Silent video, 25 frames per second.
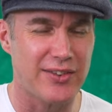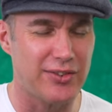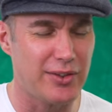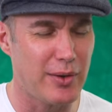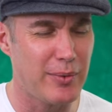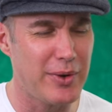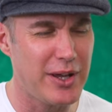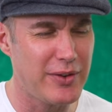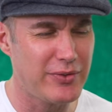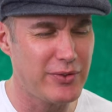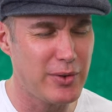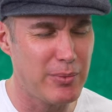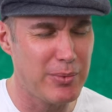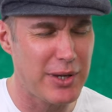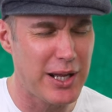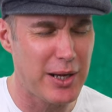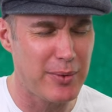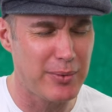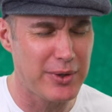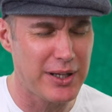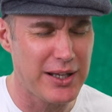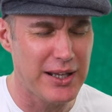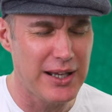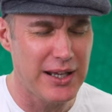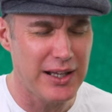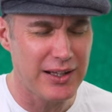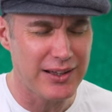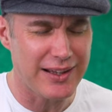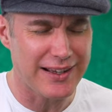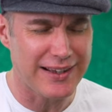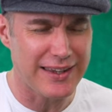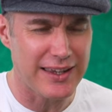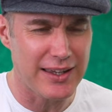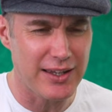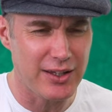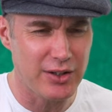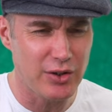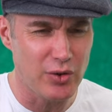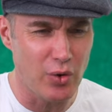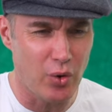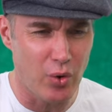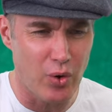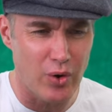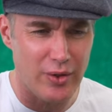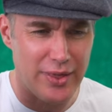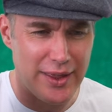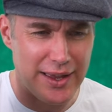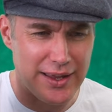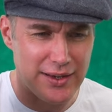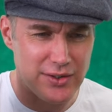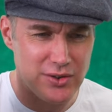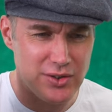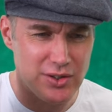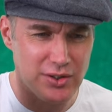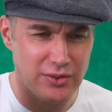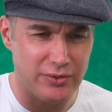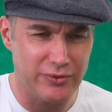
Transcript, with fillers: So we have to be able to like ignore that and just